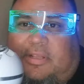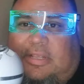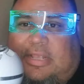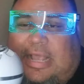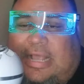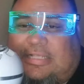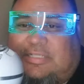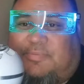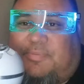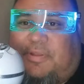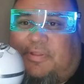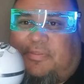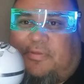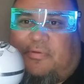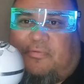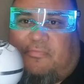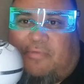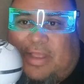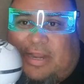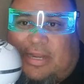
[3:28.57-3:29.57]
has been
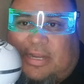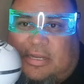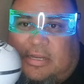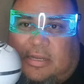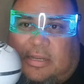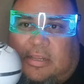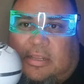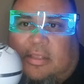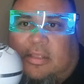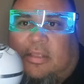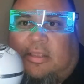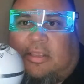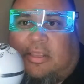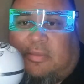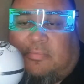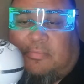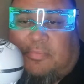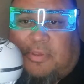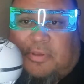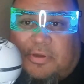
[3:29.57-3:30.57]
their Reddit
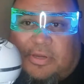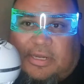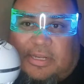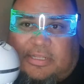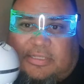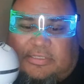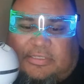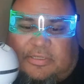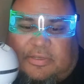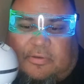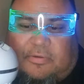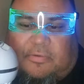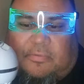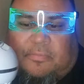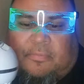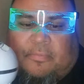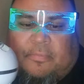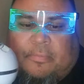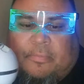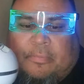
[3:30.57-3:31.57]
community.
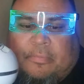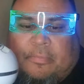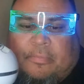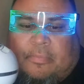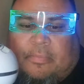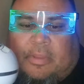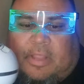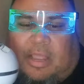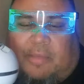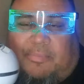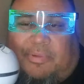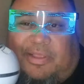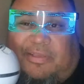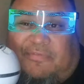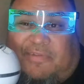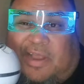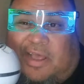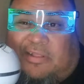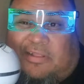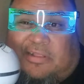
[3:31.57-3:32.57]
So I
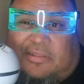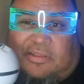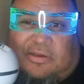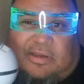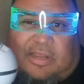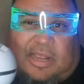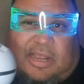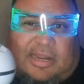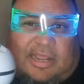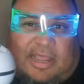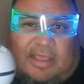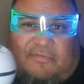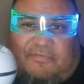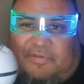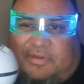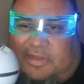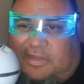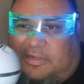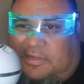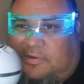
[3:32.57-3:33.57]
believe now that they're kind of
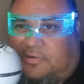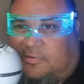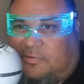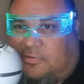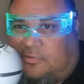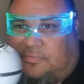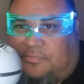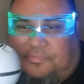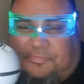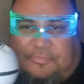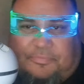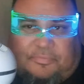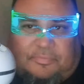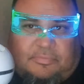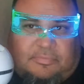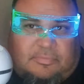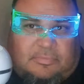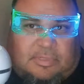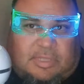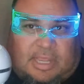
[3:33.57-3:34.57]
having a little
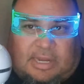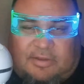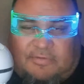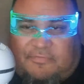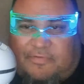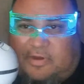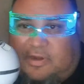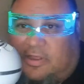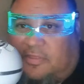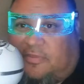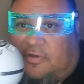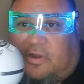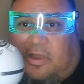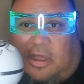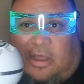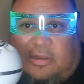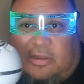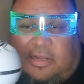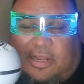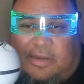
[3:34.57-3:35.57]
kind of another
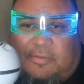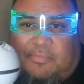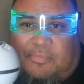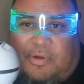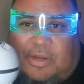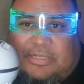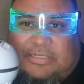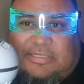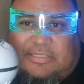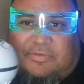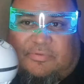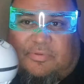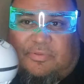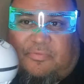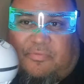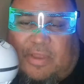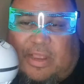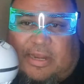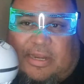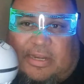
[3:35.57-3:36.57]
online presence with
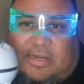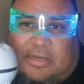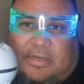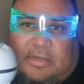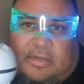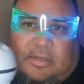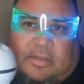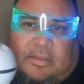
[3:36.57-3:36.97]
Reddit